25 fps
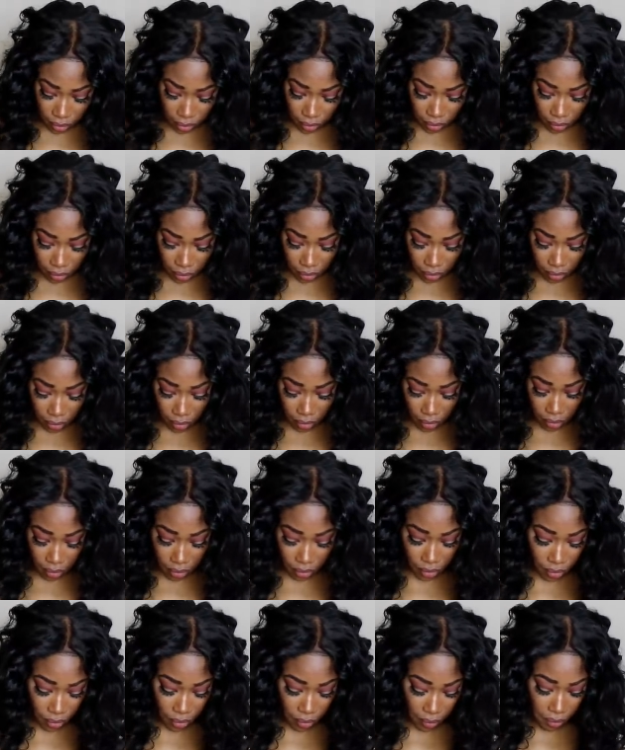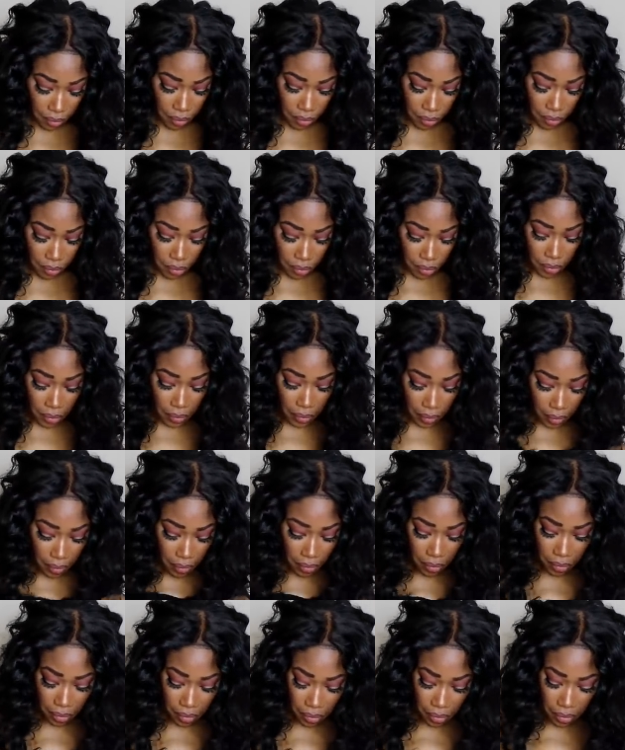
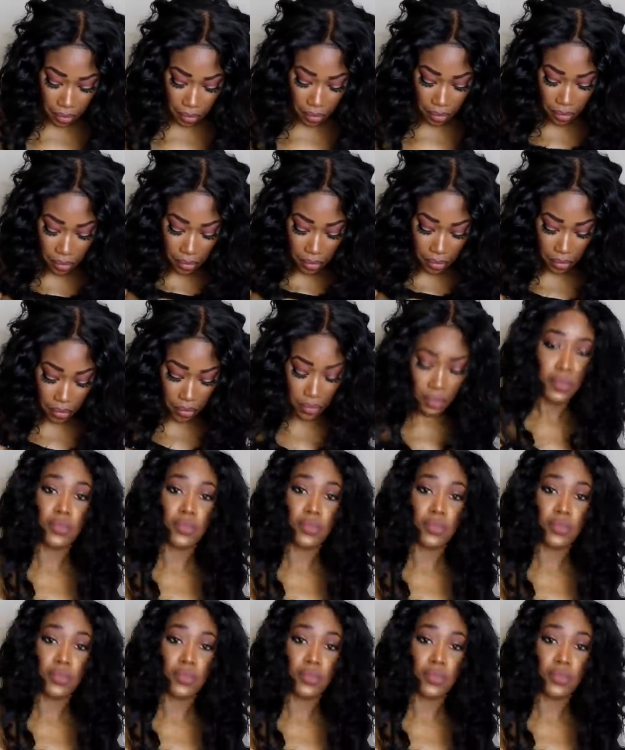Nobody speaks.